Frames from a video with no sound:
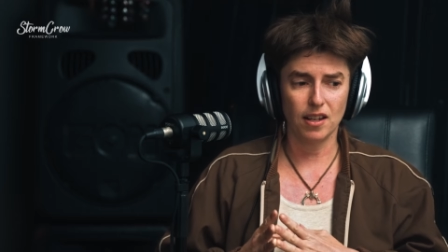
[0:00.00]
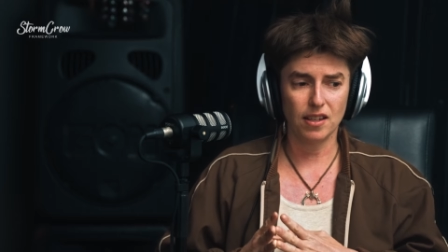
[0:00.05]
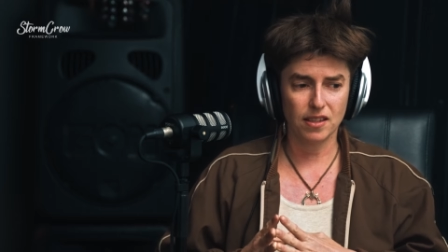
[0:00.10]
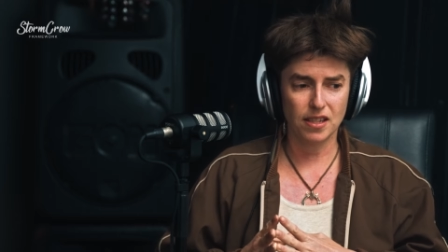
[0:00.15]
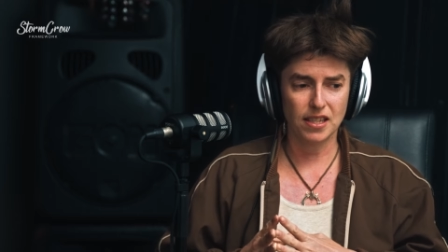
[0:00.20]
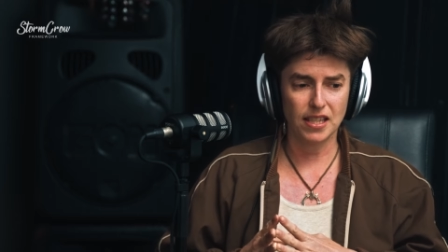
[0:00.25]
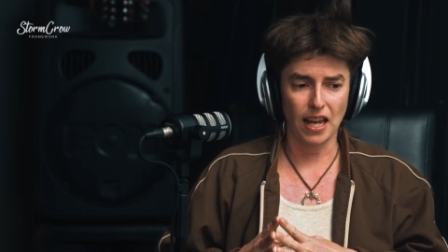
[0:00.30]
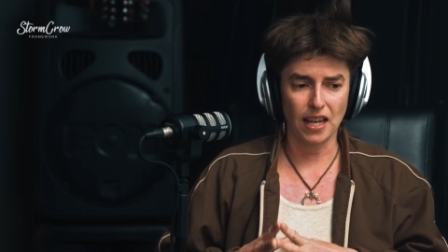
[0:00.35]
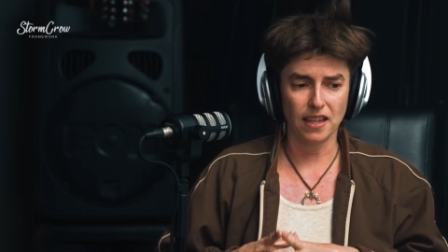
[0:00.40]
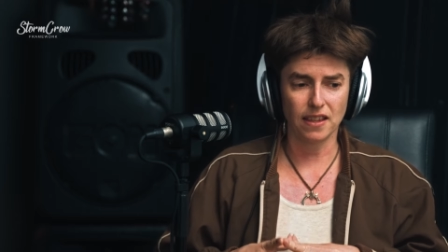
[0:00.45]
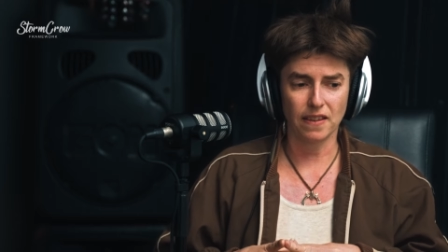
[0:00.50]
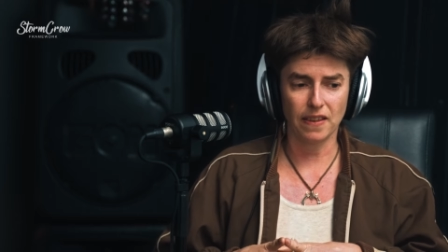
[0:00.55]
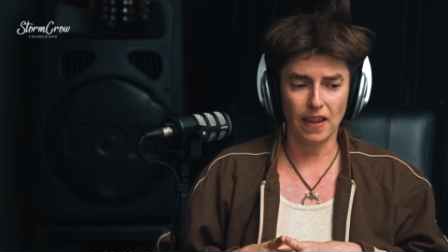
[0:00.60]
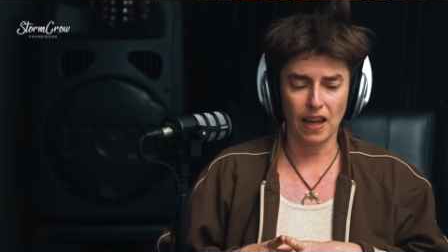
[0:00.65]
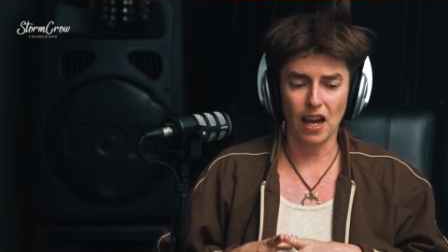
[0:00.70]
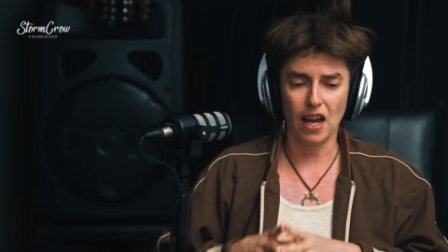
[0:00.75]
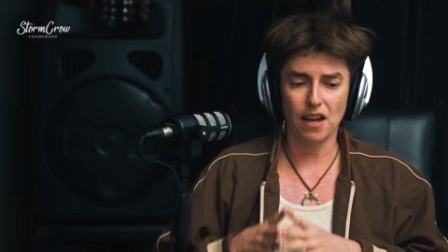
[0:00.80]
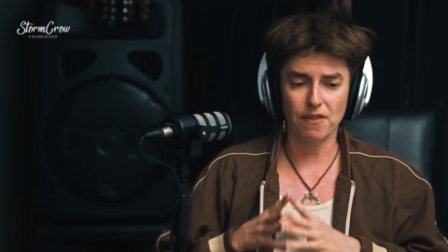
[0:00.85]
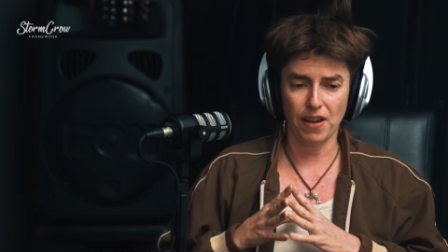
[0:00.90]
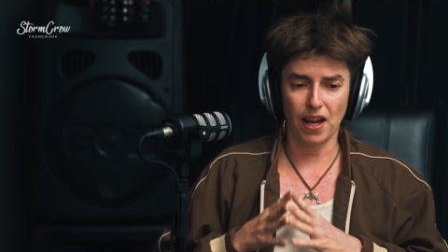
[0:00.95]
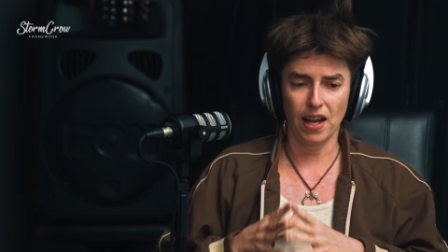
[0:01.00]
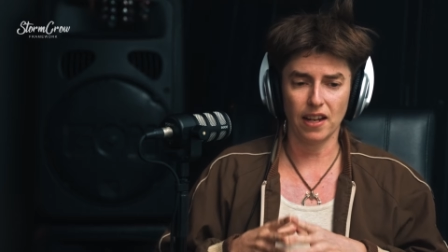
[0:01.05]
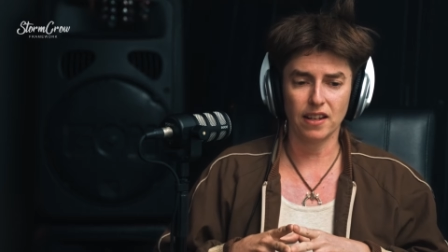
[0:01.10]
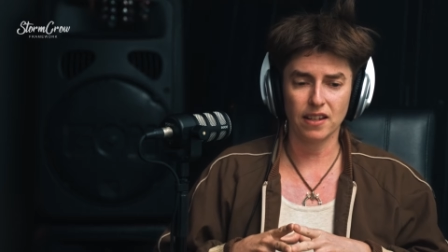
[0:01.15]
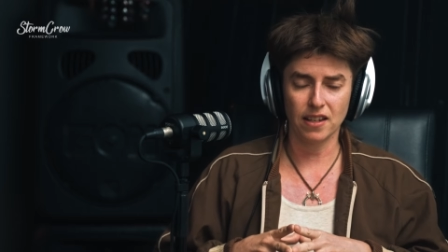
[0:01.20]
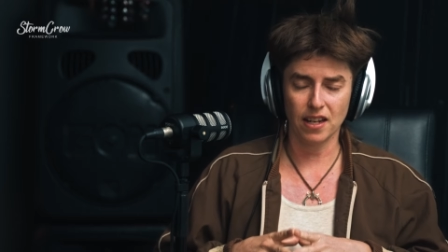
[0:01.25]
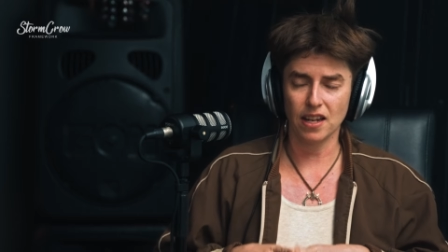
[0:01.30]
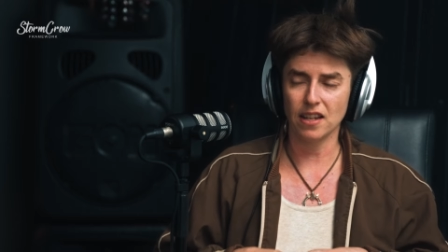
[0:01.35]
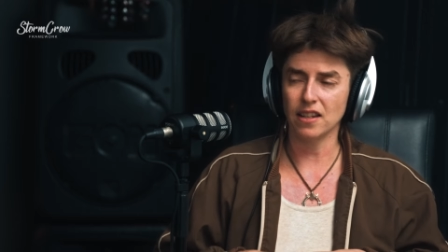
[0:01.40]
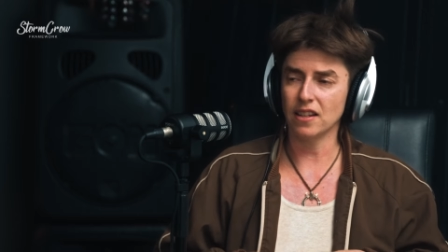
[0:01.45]
say that they have had
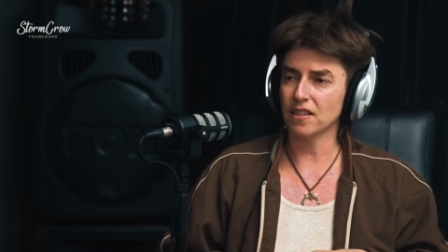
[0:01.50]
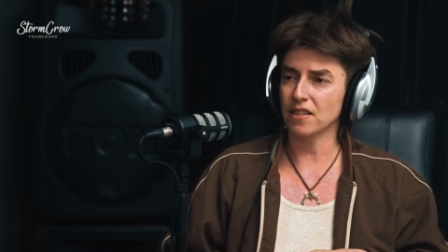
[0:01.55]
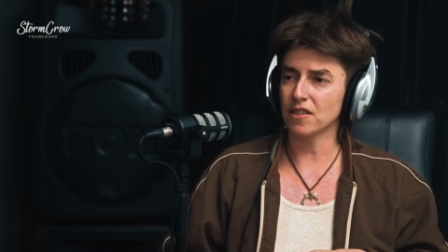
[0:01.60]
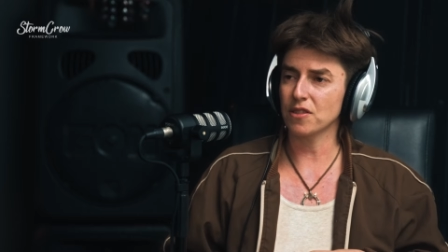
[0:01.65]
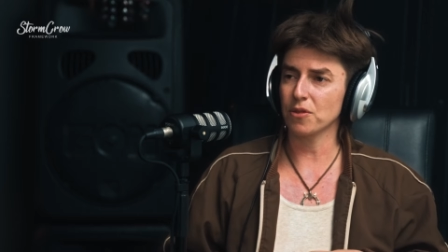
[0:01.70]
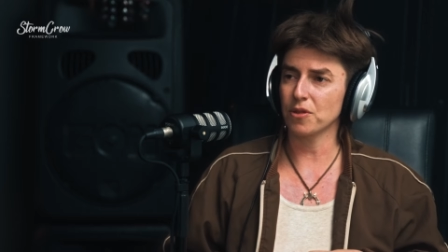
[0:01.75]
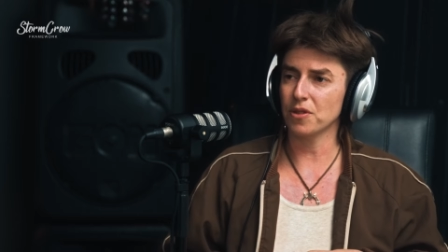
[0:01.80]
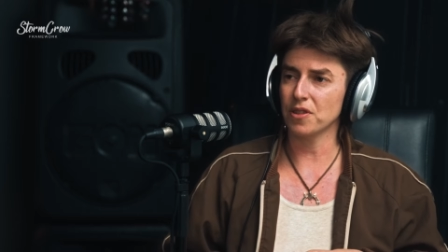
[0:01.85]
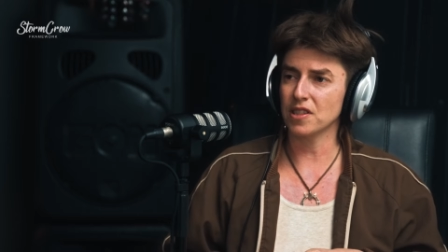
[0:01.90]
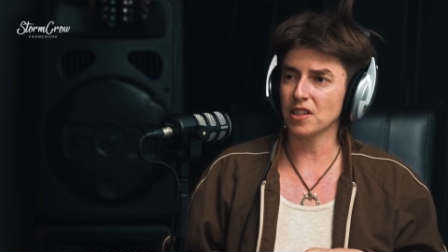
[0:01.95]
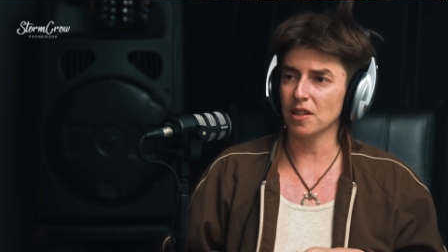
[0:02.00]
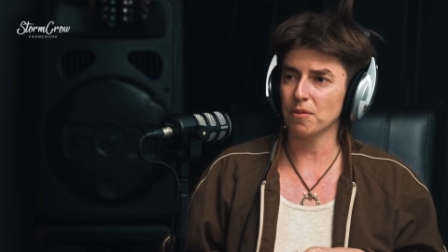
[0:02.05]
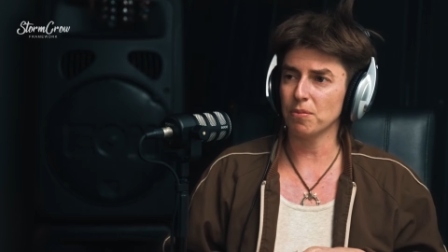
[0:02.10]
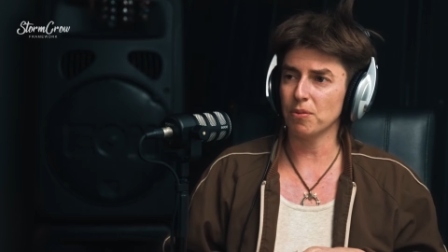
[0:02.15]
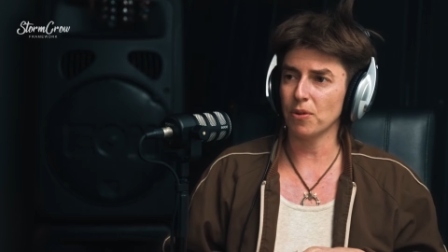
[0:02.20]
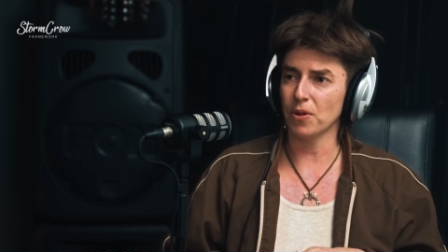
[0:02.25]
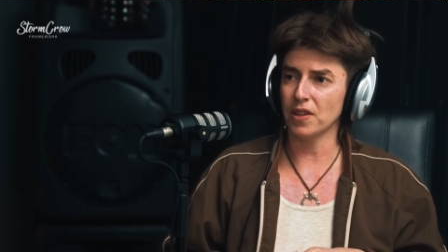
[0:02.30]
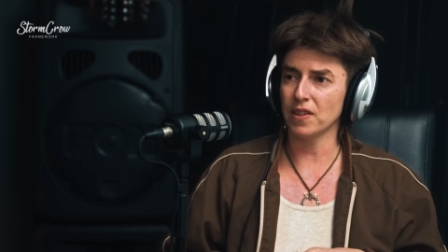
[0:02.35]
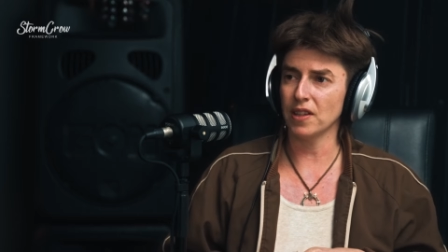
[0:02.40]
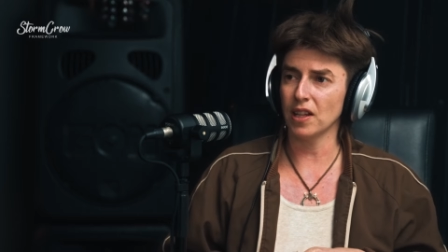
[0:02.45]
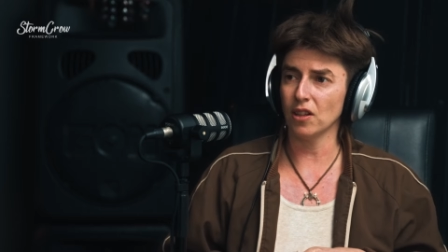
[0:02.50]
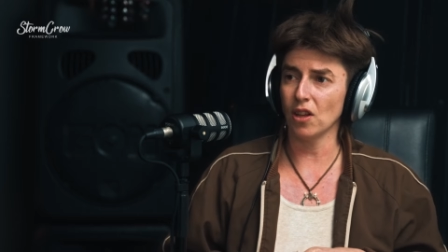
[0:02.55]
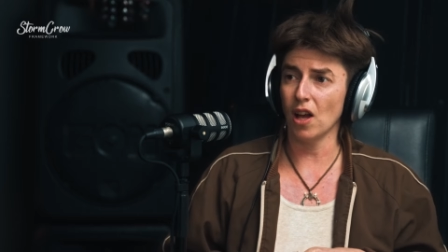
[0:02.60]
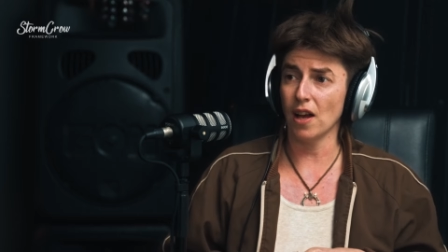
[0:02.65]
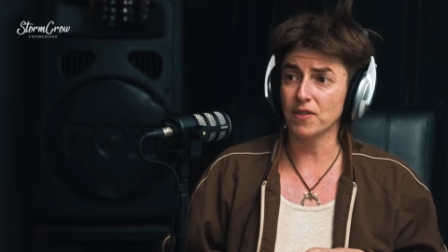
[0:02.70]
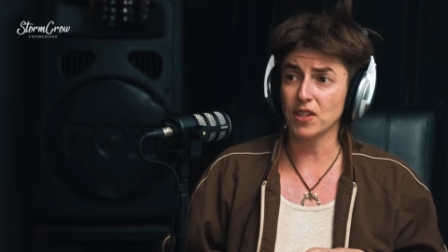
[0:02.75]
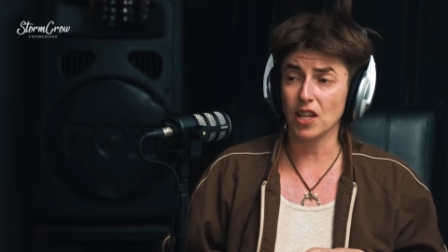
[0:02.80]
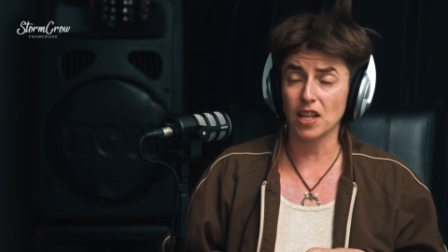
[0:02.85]
an eating disorder at some point in their lives.